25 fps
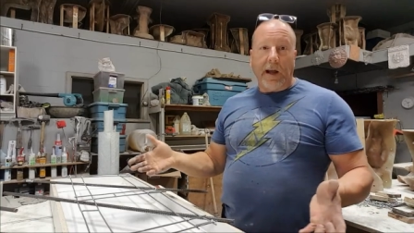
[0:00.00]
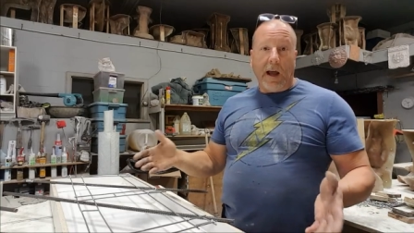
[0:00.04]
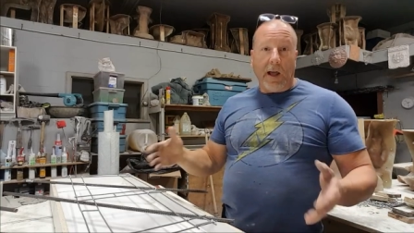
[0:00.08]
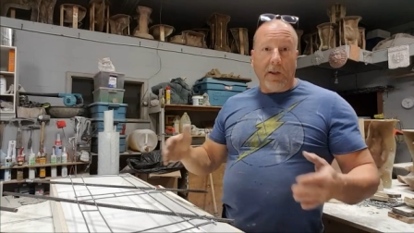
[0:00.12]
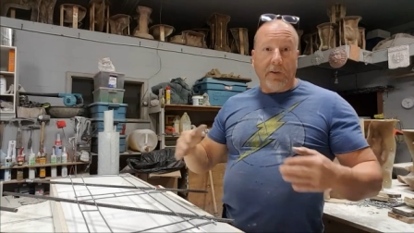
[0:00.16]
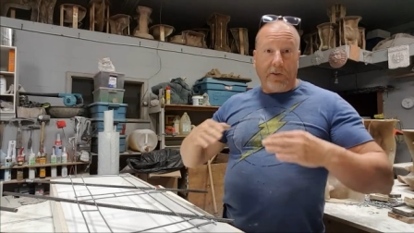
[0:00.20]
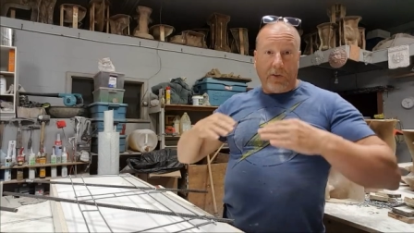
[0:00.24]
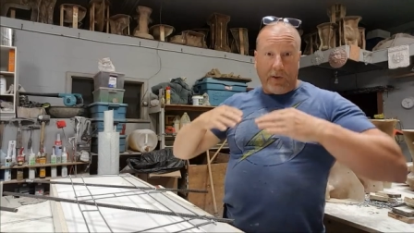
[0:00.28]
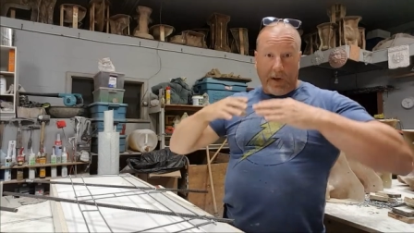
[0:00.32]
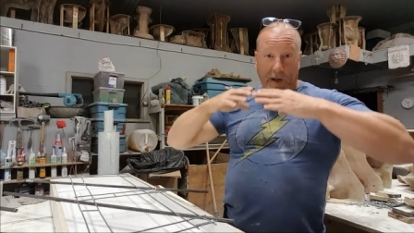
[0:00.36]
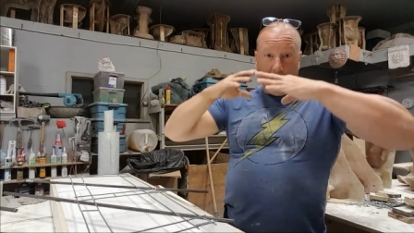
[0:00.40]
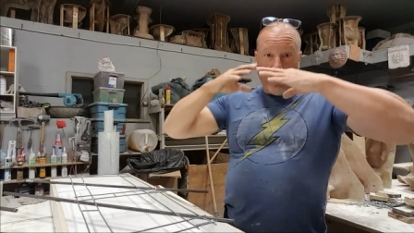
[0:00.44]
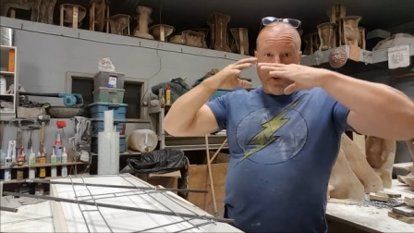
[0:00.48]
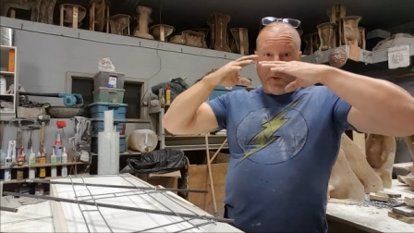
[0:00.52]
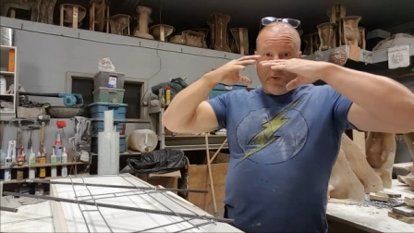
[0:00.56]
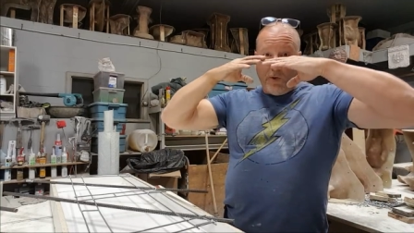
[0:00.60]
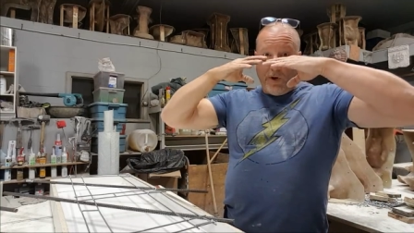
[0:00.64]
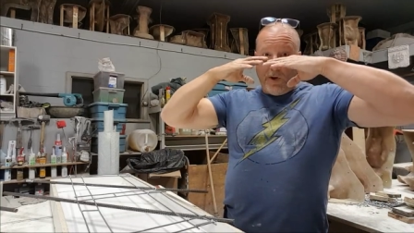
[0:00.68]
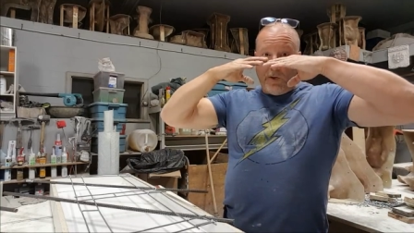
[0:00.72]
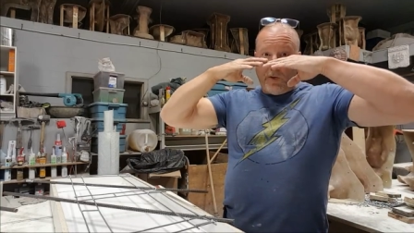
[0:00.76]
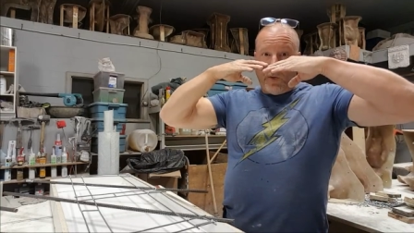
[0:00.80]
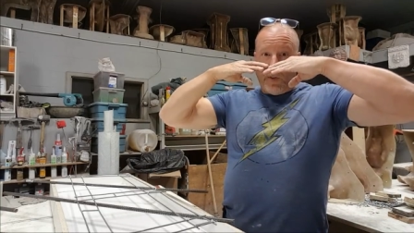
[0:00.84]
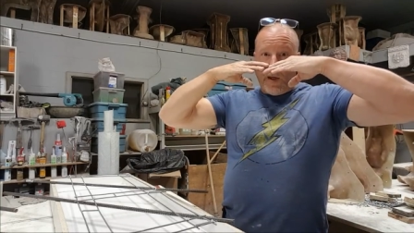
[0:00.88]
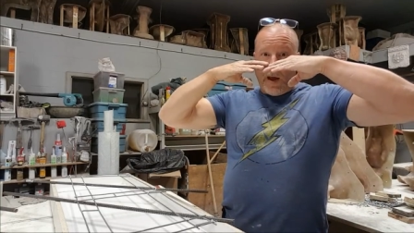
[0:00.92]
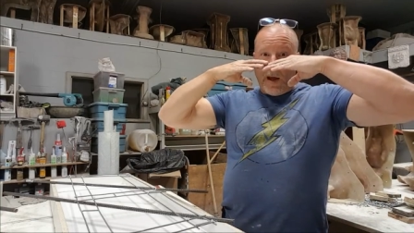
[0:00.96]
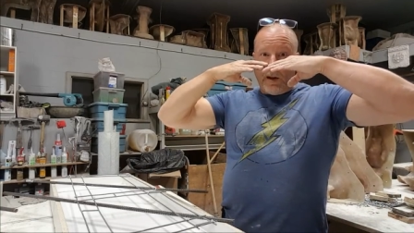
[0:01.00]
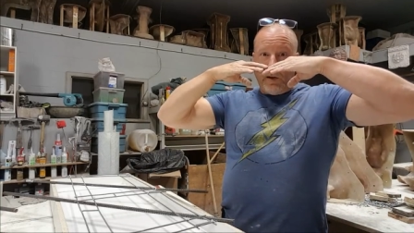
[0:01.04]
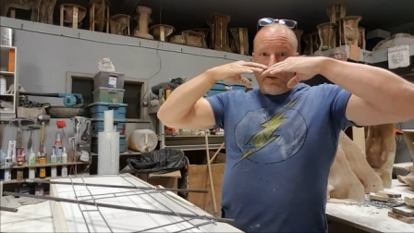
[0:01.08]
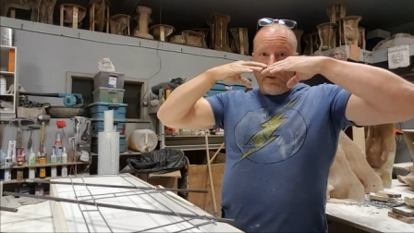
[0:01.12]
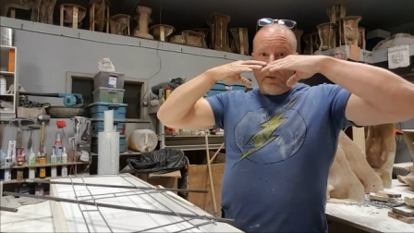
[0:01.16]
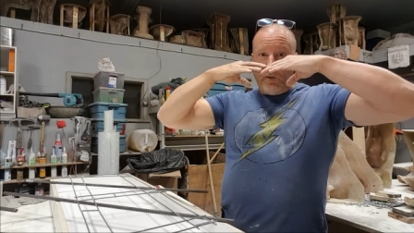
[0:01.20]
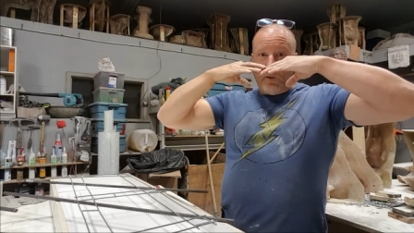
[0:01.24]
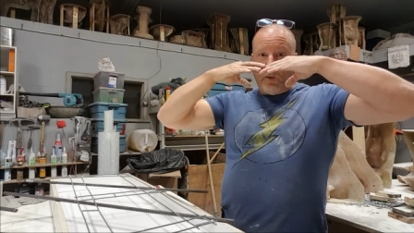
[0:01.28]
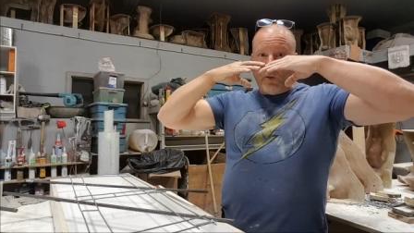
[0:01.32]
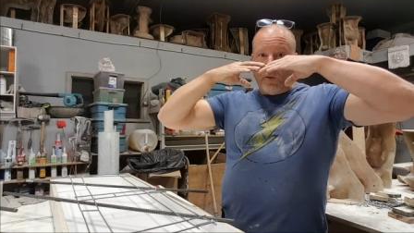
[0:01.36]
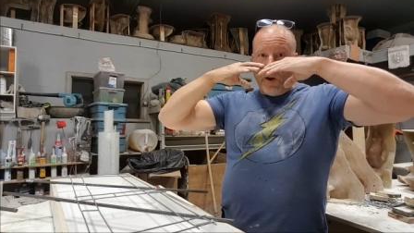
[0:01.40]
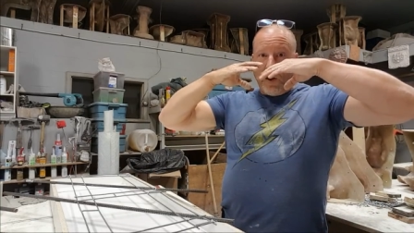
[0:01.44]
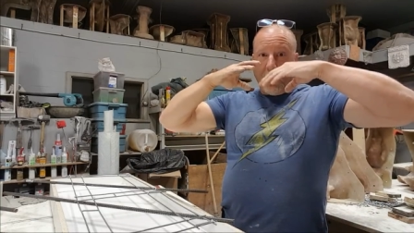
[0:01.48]
does increase
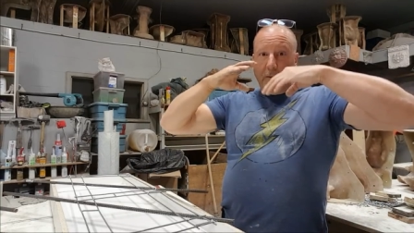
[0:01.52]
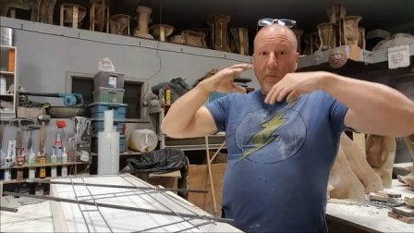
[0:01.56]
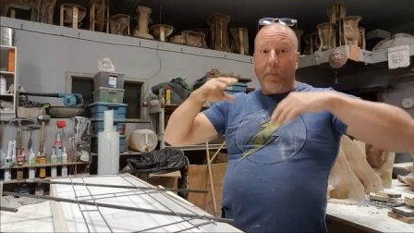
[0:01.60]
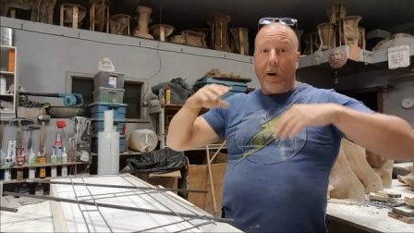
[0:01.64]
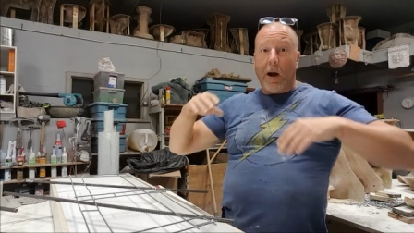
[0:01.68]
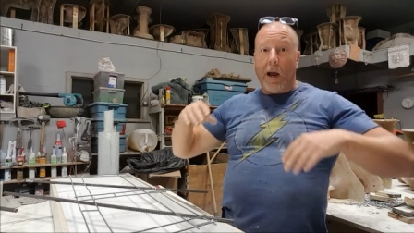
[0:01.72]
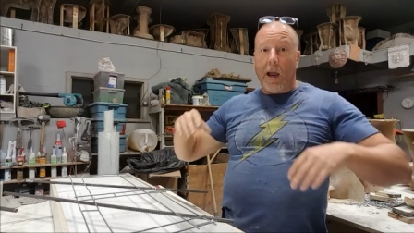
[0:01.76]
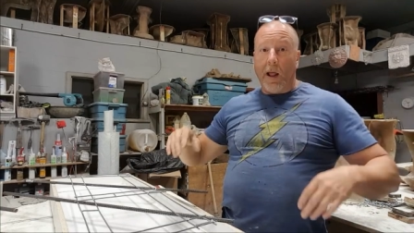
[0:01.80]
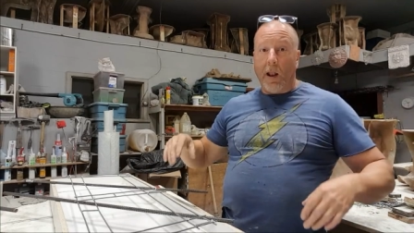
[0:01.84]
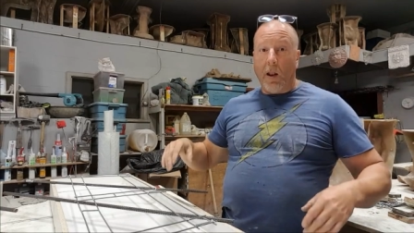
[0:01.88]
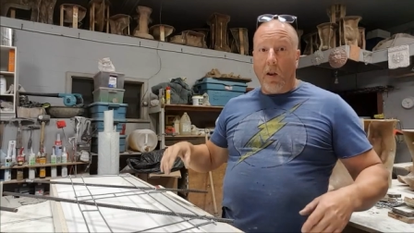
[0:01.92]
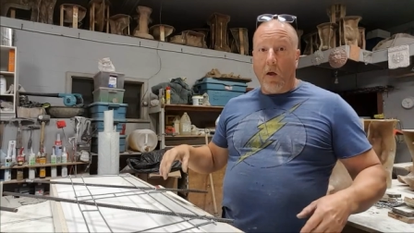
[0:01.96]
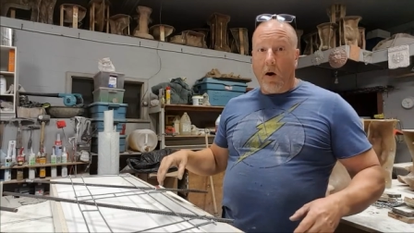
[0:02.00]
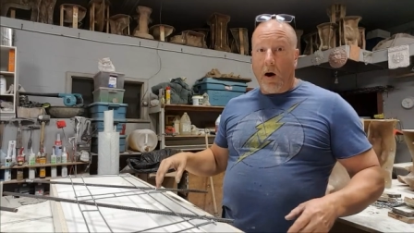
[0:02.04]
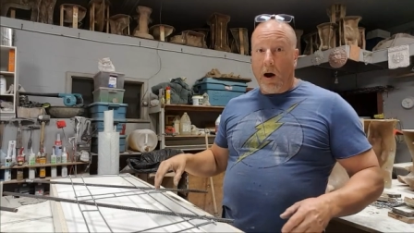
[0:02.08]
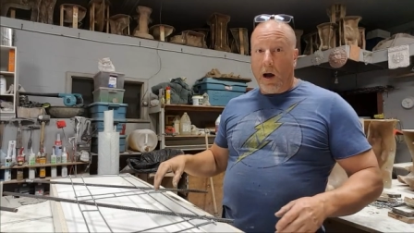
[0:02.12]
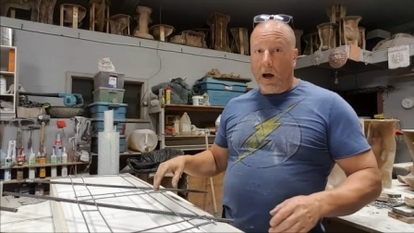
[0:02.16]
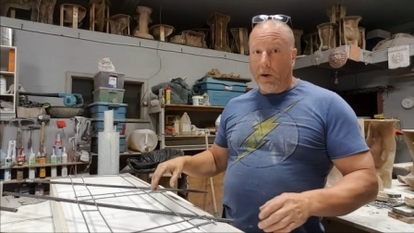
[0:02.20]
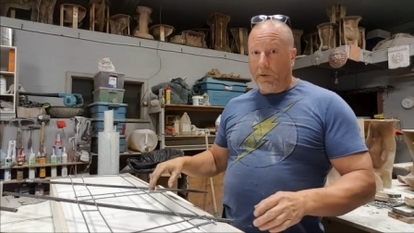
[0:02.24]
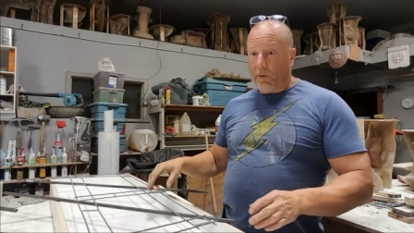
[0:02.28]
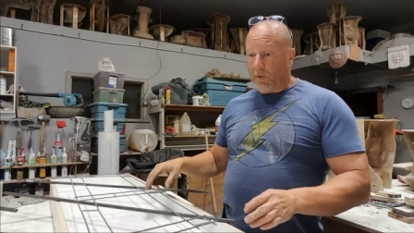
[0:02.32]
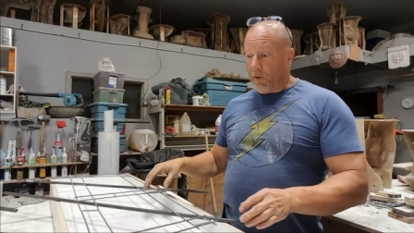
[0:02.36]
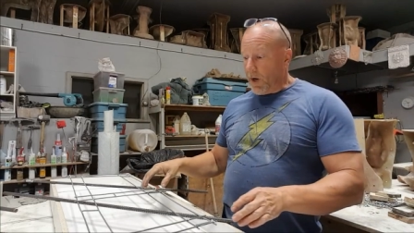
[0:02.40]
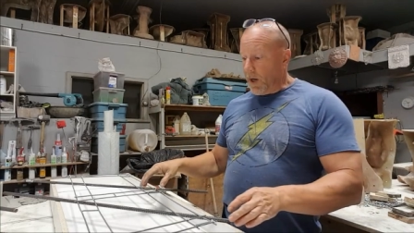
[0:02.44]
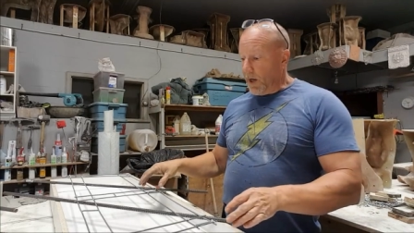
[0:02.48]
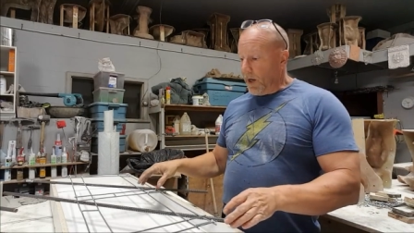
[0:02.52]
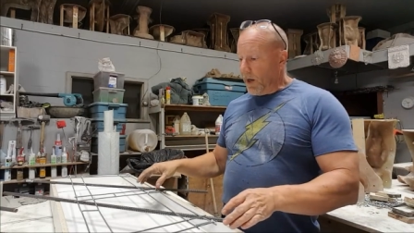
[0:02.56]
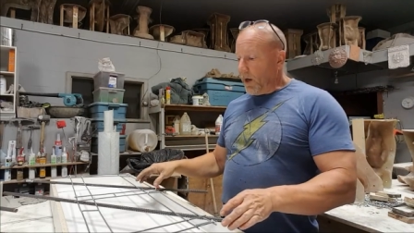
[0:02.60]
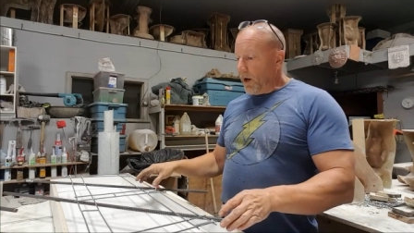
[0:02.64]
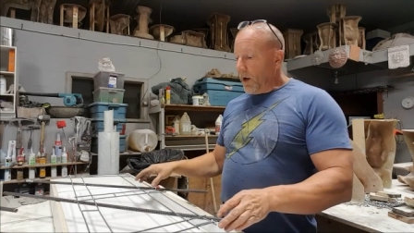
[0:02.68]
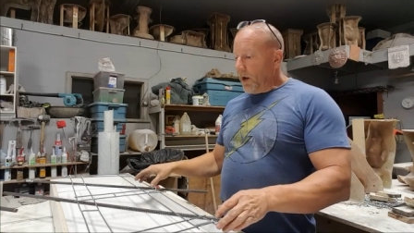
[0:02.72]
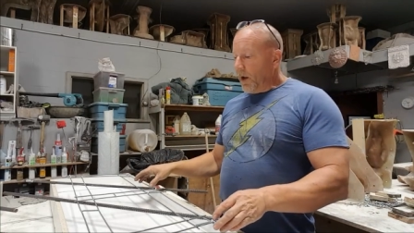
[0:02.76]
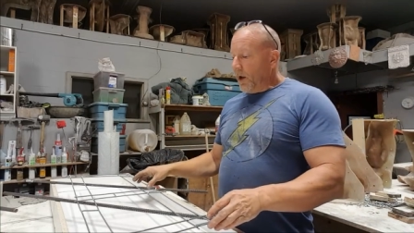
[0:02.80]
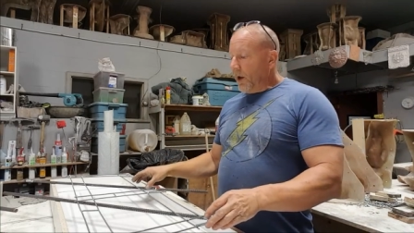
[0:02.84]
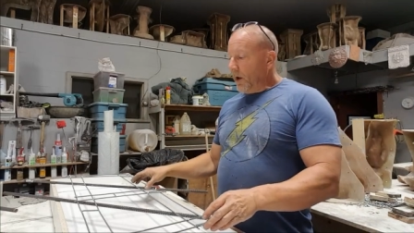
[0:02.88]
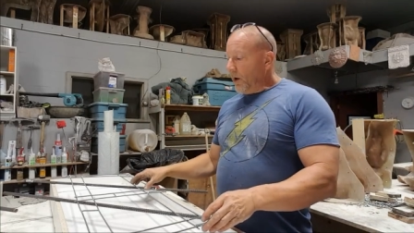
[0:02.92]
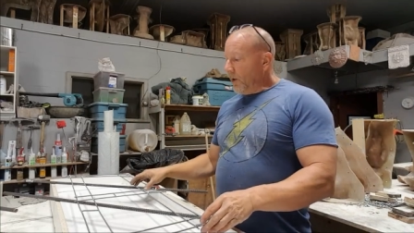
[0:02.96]
that strength by a lot, right?